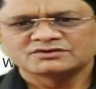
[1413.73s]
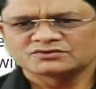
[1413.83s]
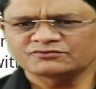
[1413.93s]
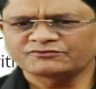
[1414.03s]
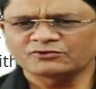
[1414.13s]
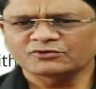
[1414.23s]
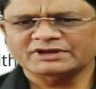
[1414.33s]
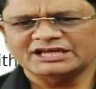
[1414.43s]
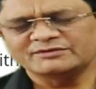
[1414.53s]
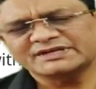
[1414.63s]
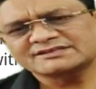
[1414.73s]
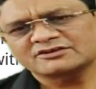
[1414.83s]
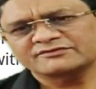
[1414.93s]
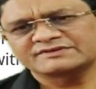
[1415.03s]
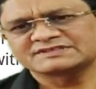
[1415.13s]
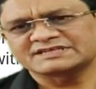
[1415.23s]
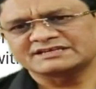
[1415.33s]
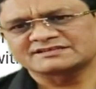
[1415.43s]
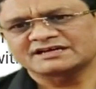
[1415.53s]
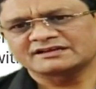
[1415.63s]
So four elements of
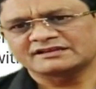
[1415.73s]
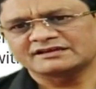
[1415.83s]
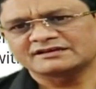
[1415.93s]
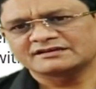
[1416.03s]
states are there.